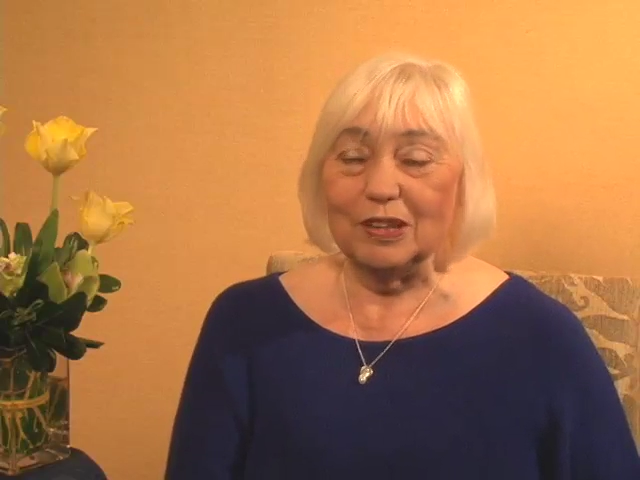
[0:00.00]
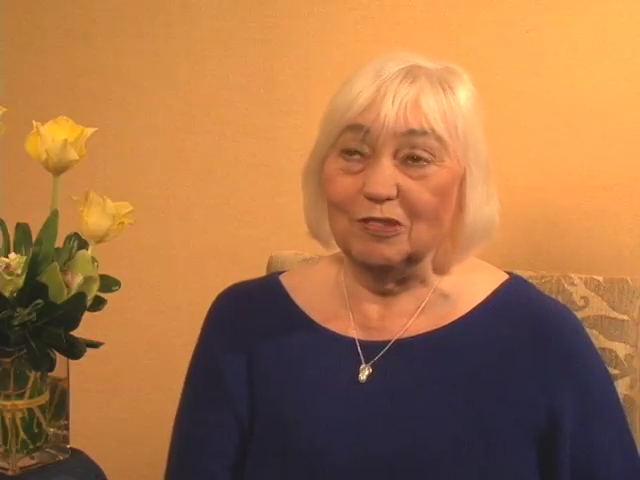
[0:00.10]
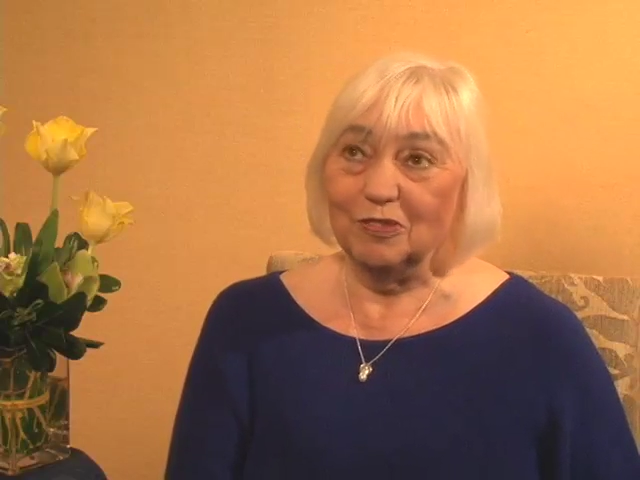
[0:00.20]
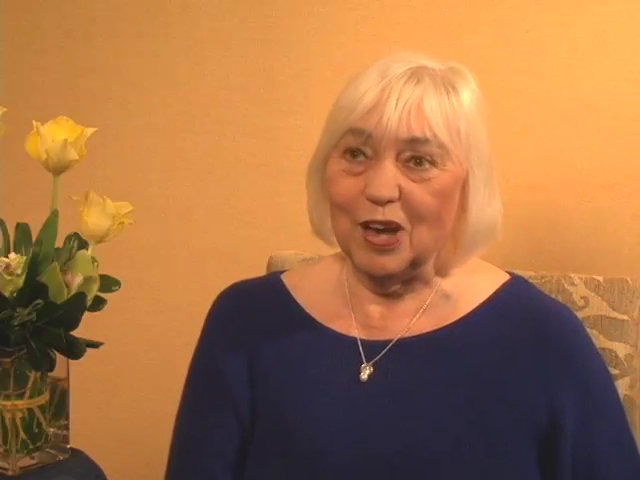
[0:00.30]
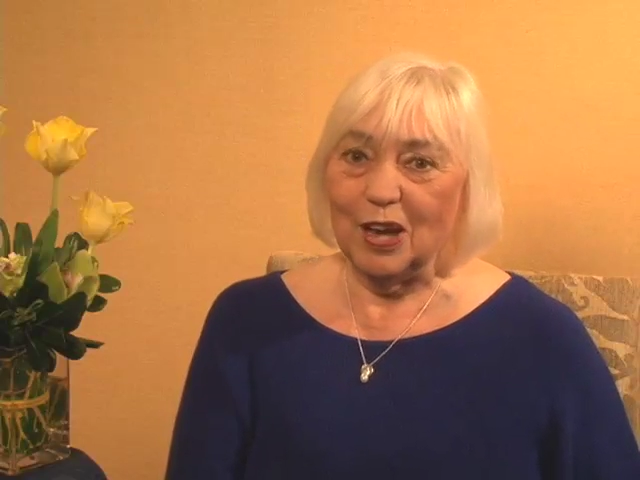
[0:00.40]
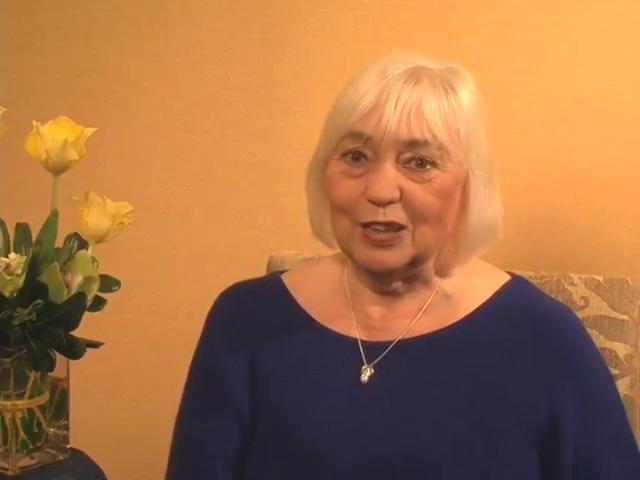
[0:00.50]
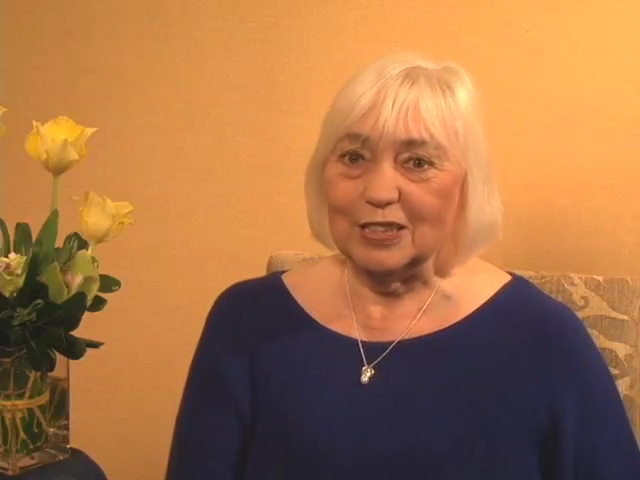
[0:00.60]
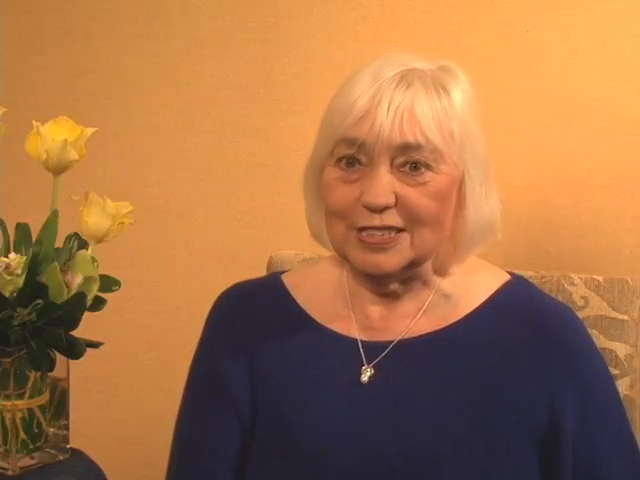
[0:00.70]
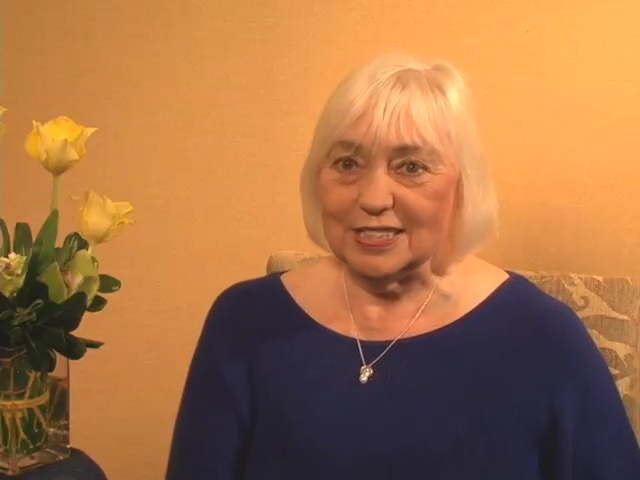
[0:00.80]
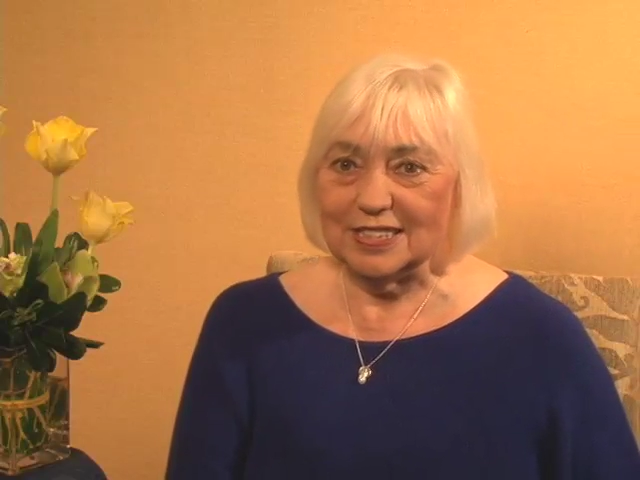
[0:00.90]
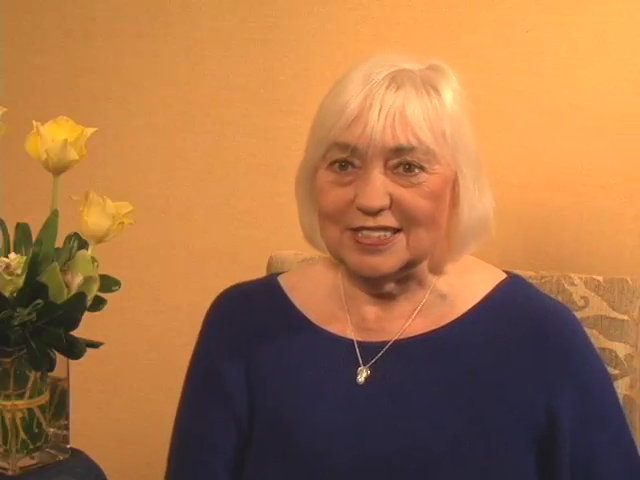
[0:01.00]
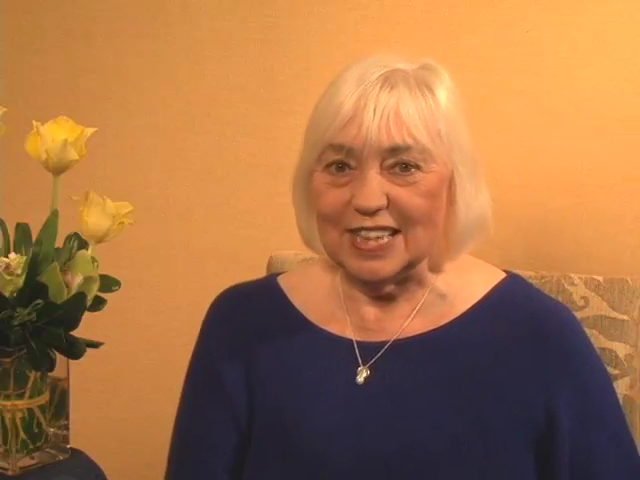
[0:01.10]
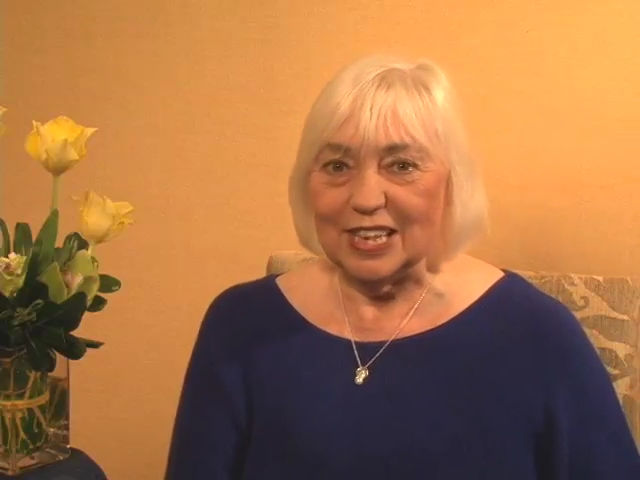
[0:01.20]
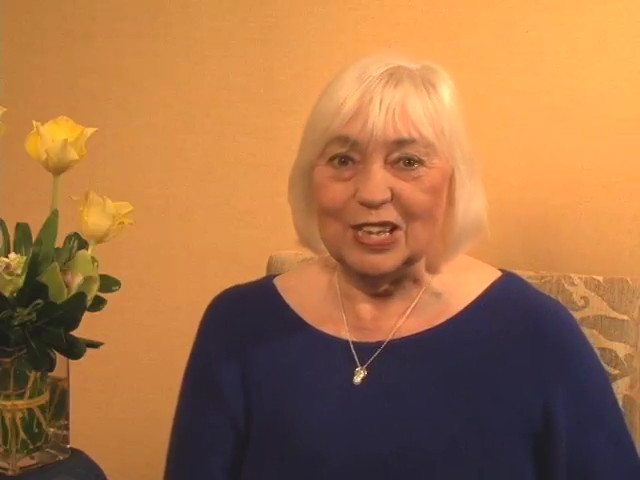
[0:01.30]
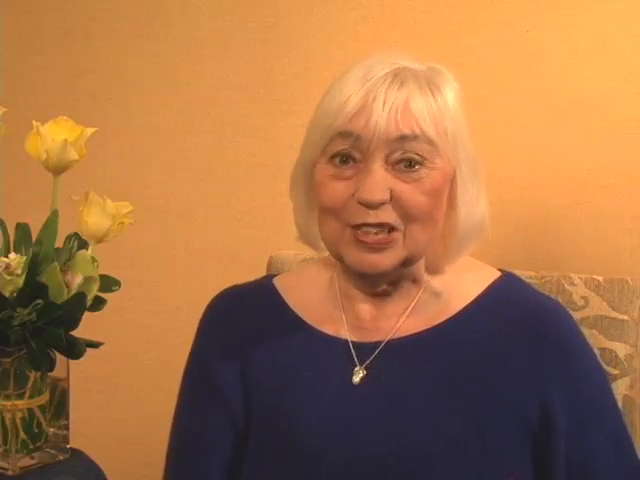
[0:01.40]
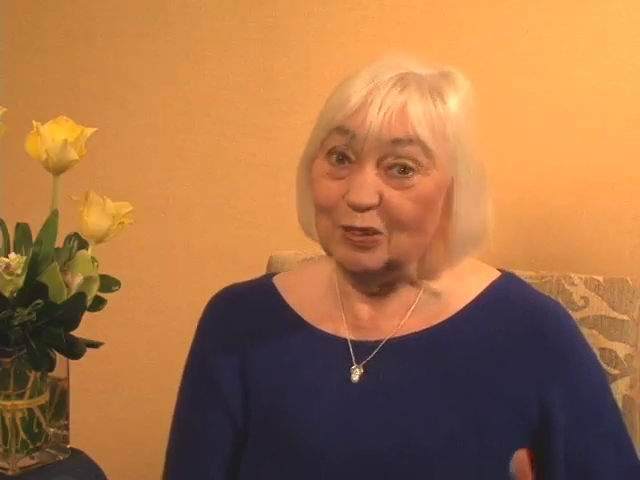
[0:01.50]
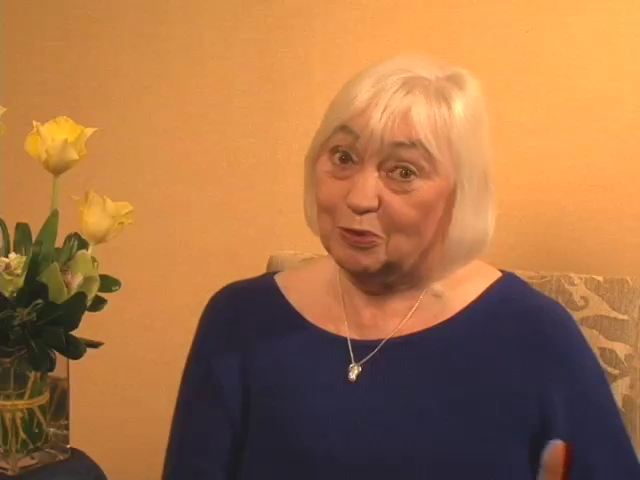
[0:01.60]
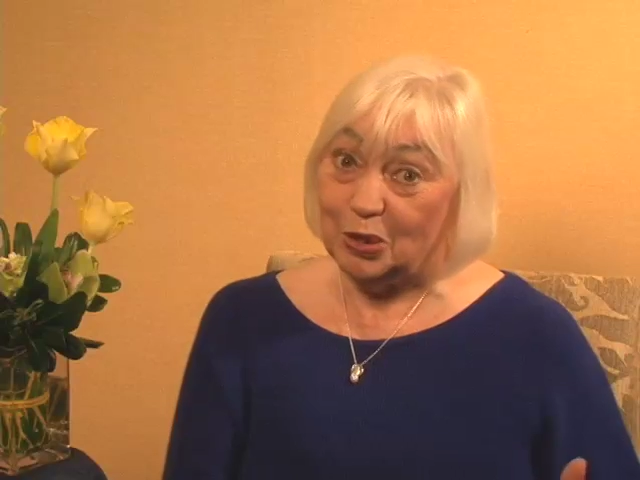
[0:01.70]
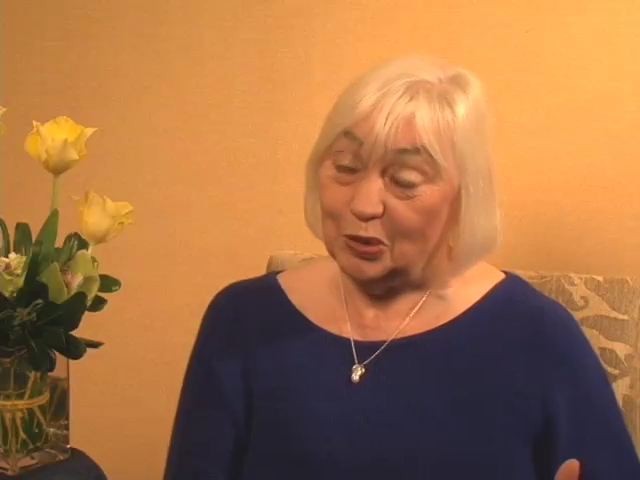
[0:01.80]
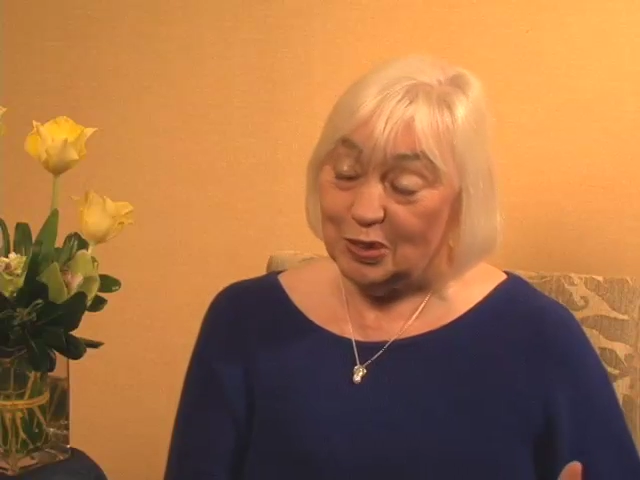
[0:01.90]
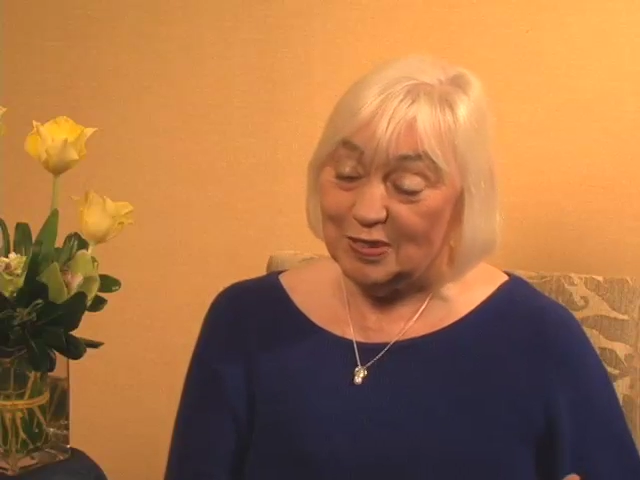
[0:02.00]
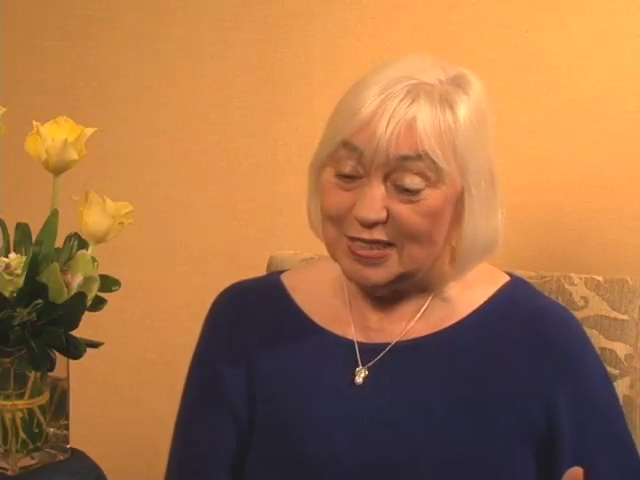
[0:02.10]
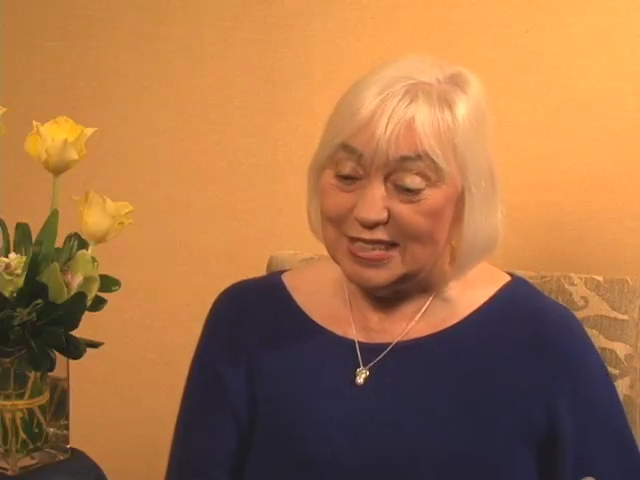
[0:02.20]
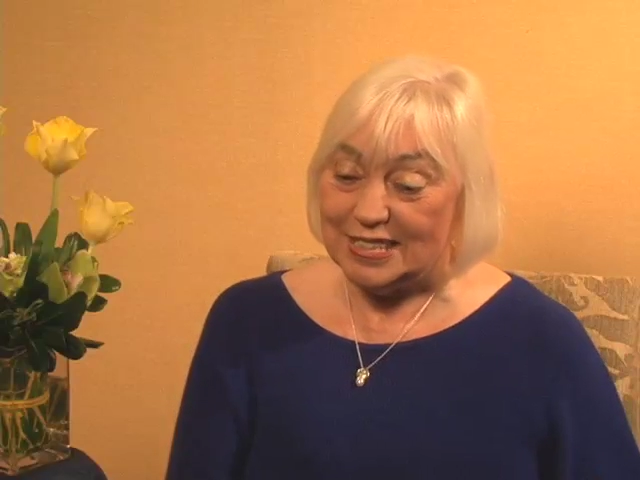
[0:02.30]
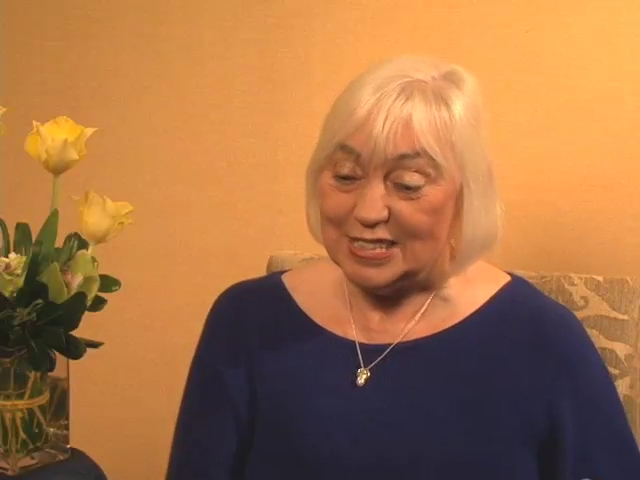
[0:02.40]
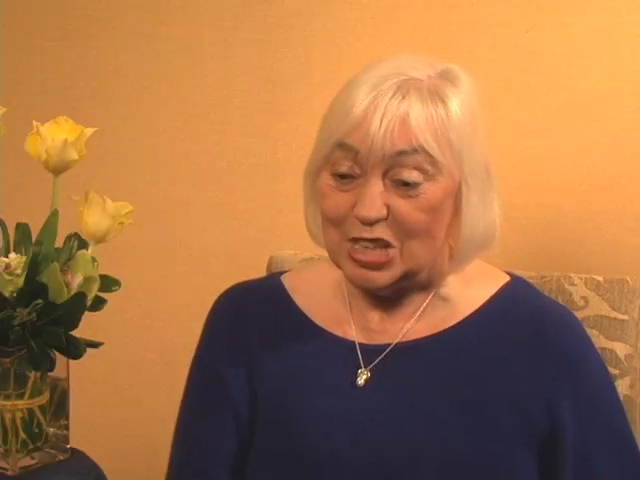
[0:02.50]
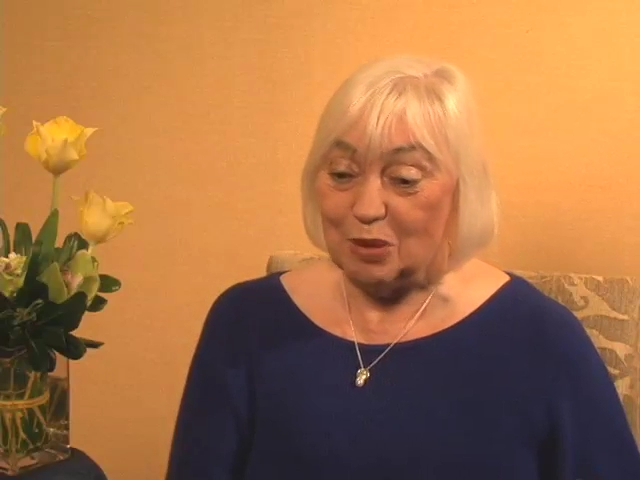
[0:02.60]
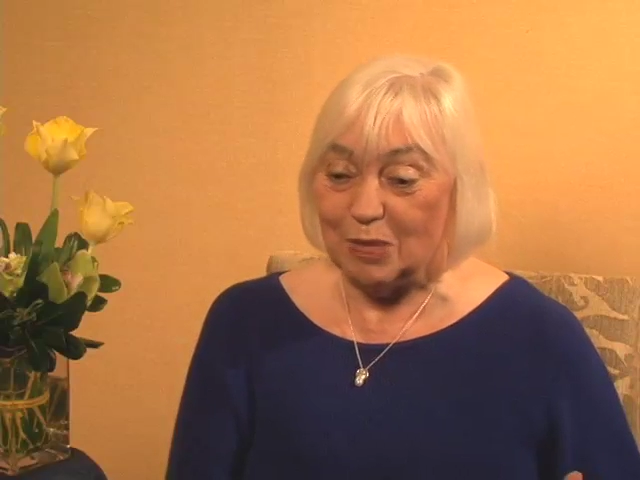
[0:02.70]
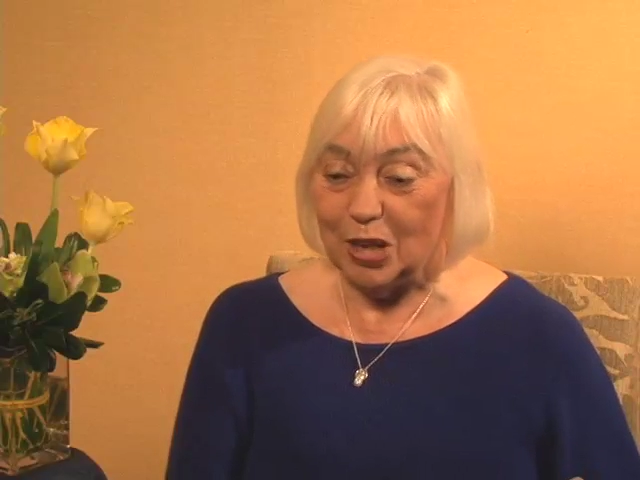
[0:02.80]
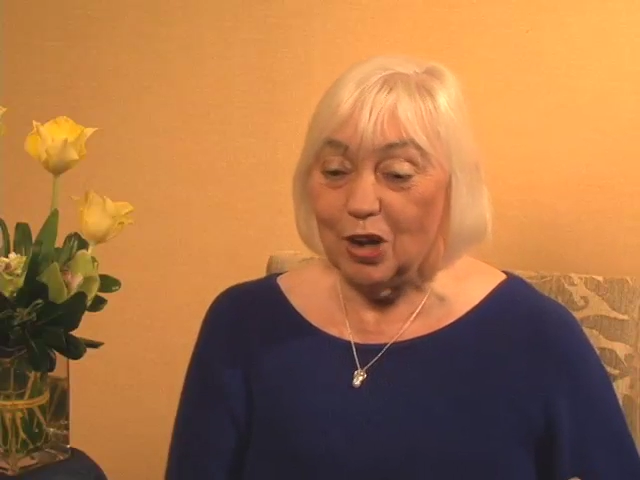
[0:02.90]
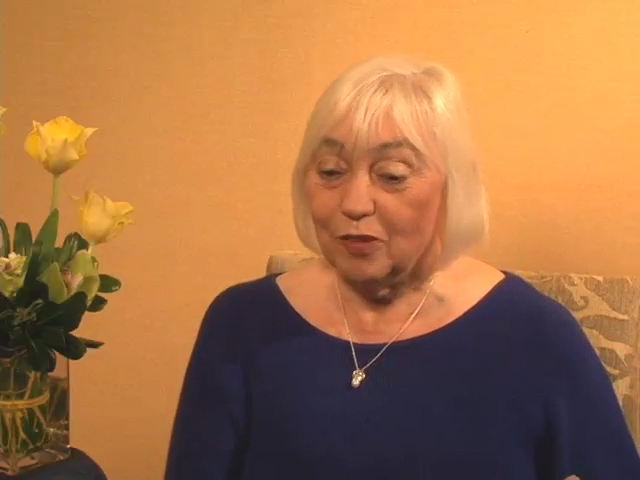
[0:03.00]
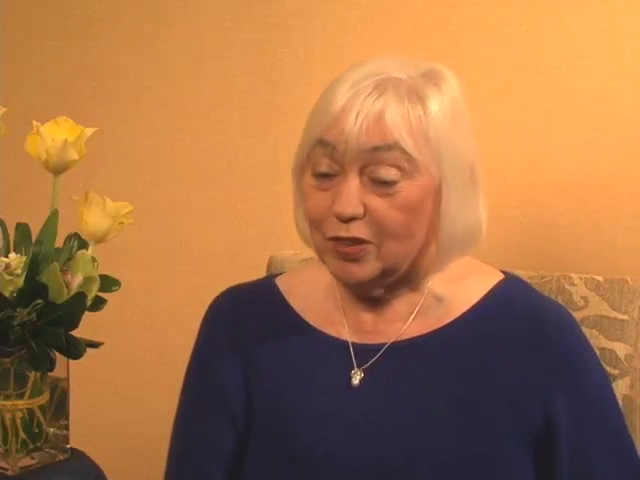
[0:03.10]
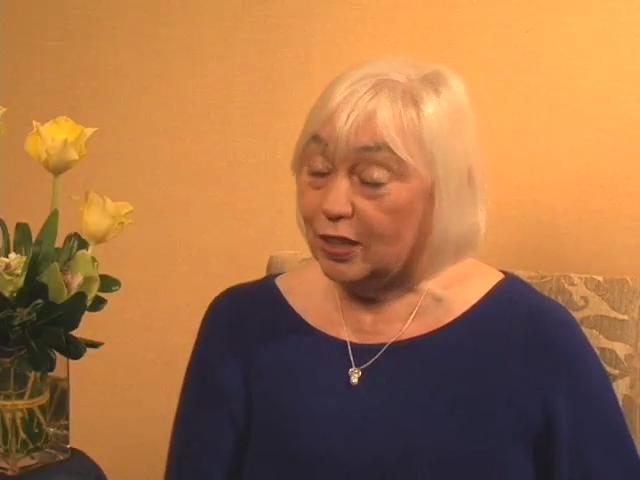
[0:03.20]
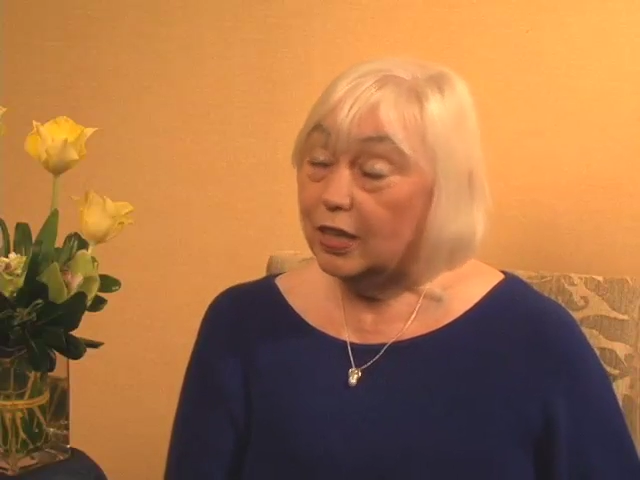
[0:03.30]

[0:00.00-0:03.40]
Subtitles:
In fact, he's thinking that we don't even need to see him that often,